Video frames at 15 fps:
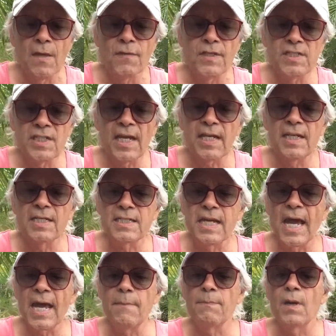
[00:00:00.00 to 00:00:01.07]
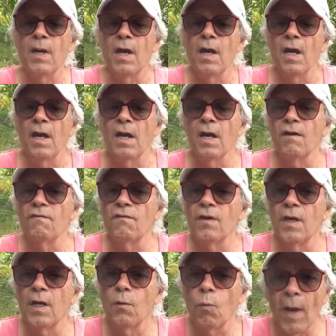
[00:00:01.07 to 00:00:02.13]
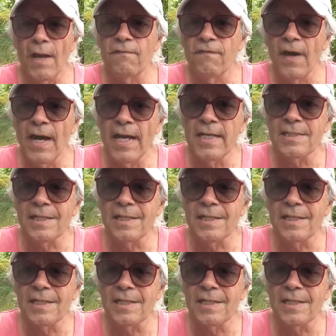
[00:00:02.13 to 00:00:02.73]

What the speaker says: The second type of Wi-Fi is